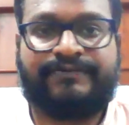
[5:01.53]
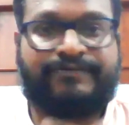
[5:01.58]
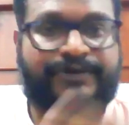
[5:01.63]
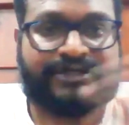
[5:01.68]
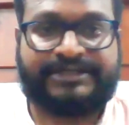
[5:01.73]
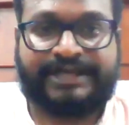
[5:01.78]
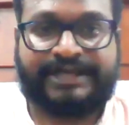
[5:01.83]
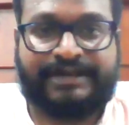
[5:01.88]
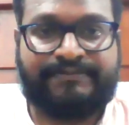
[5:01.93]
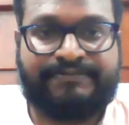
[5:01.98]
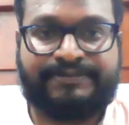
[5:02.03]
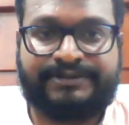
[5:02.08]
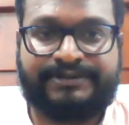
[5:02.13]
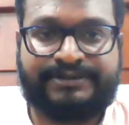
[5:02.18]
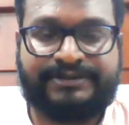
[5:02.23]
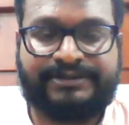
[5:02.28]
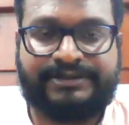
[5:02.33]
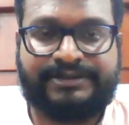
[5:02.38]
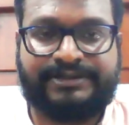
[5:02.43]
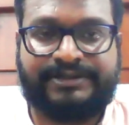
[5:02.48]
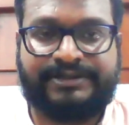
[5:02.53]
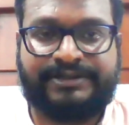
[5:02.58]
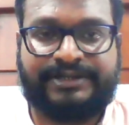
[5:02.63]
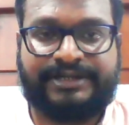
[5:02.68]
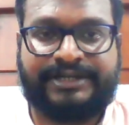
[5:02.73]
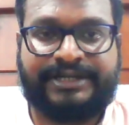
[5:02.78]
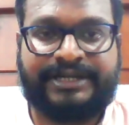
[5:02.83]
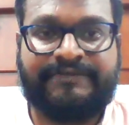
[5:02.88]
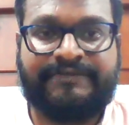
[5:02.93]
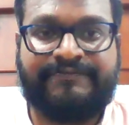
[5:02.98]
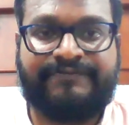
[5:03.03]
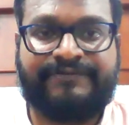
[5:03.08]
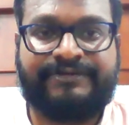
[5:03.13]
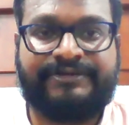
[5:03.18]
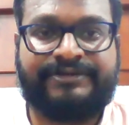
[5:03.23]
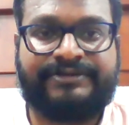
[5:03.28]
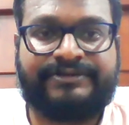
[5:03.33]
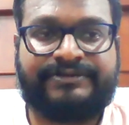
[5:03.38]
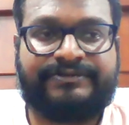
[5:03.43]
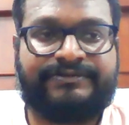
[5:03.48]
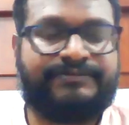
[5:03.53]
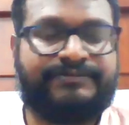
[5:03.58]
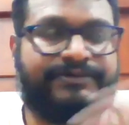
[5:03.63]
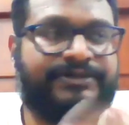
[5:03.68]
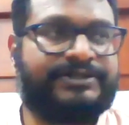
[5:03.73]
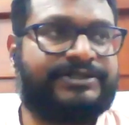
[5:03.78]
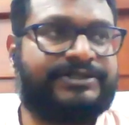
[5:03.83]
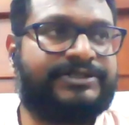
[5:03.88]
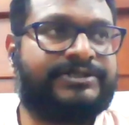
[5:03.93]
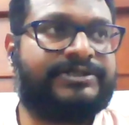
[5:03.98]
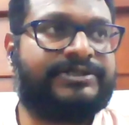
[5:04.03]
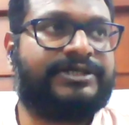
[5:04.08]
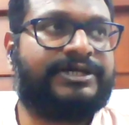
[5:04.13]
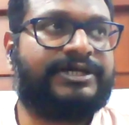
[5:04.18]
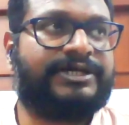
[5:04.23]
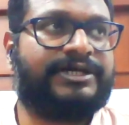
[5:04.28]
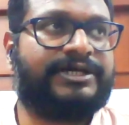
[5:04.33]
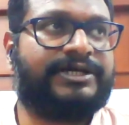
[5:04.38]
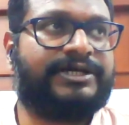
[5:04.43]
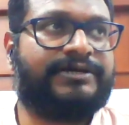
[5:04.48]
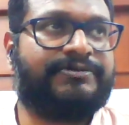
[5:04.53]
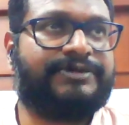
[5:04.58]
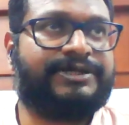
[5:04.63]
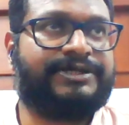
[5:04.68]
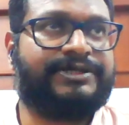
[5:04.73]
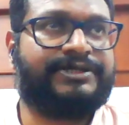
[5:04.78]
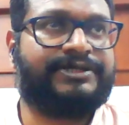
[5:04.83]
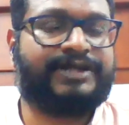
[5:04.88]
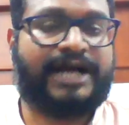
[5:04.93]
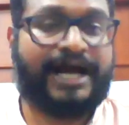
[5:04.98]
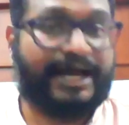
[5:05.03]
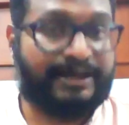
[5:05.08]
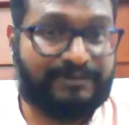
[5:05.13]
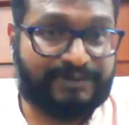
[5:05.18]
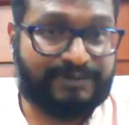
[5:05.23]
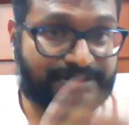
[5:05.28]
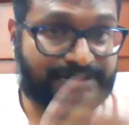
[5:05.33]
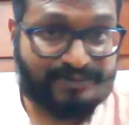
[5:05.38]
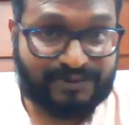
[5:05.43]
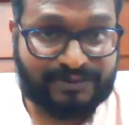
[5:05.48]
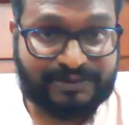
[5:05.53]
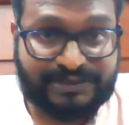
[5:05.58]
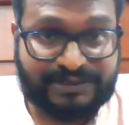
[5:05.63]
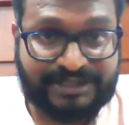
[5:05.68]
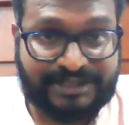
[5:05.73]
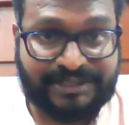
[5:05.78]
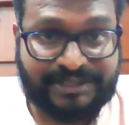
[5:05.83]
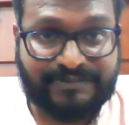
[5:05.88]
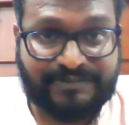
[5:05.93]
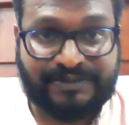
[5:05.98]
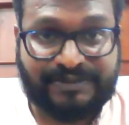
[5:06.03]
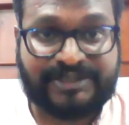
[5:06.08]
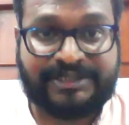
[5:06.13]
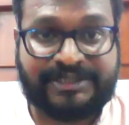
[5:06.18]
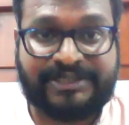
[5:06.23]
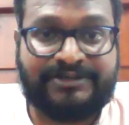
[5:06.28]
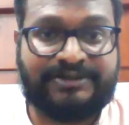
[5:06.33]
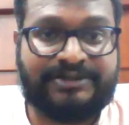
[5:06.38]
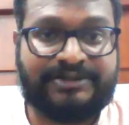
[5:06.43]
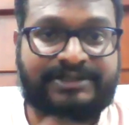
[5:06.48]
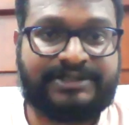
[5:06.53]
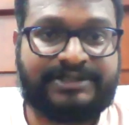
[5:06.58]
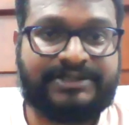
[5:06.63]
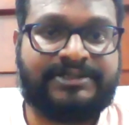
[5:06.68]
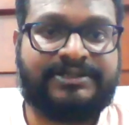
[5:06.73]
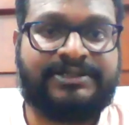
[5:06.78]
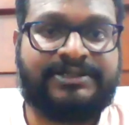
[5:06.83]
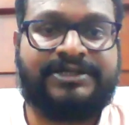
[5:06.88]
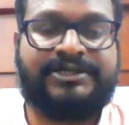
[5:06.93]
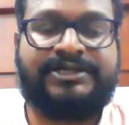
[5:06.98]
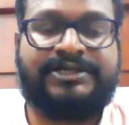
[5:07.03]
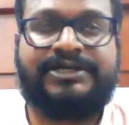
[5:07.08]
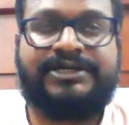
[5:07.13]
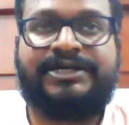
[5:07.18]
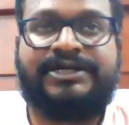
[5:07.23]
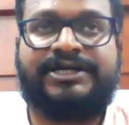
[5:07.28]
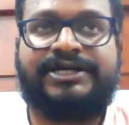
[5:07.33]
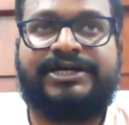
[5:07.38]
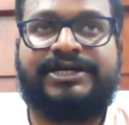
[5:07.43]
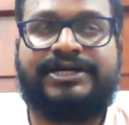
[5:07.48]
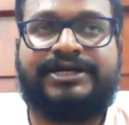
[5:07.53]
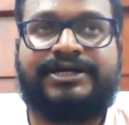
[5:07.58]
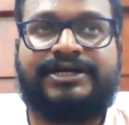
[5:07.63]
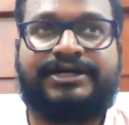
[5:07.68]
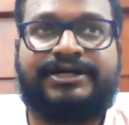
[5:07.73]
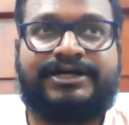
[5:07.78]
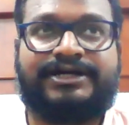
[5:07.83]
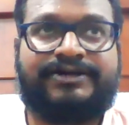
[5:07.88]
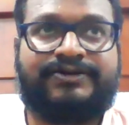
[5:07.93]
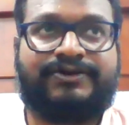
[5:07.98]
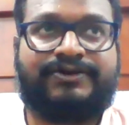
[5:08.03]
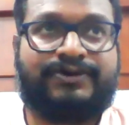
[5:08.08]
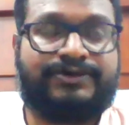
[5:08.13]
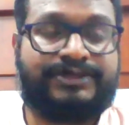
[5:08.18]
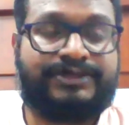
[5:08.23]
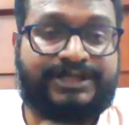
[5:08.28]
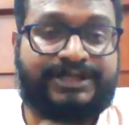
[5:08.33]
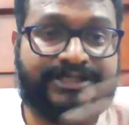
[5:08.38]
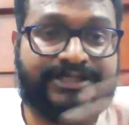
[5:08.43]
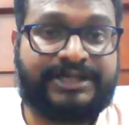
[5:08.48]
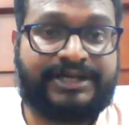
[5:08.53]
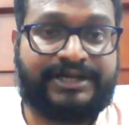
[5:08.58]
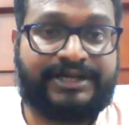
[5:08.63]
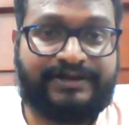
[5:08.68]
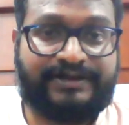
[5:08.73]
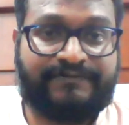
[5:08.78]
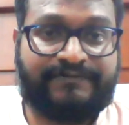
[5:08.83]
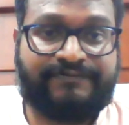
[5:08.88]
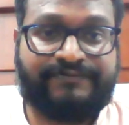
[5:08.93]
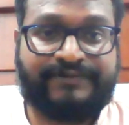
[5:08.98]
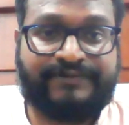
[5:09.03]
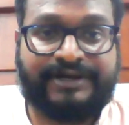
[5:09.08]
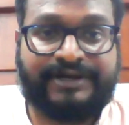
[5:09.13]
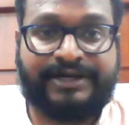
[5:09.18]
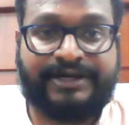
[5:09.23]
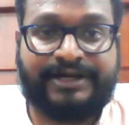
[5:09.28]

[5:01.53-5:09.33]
For example, an elephant, which I was mostly working on on these kind of